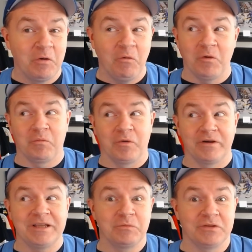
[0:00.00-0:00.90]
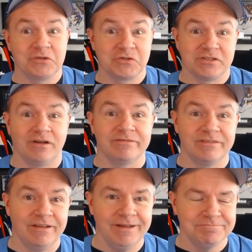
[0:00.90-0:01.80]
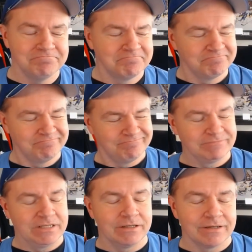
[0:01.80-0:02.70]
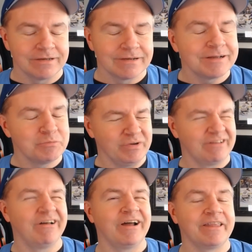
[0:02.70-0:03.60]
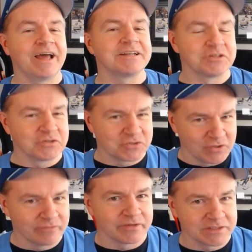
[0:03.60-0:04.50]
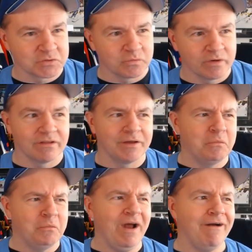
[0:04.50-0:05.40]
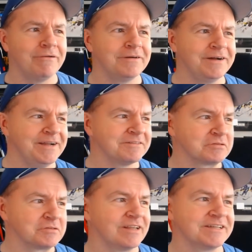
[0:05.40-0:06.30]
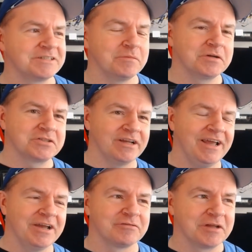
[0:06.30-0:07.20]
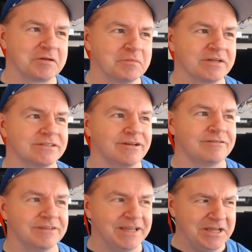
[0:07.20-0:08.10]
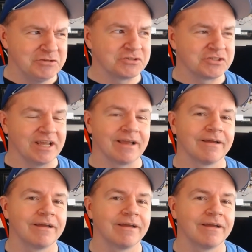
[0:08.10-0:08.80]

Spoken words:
or working with yourself a lot, can bring a lot of that to the surface where you're like, wow, I never realized how much I aggravated myself. Interesting.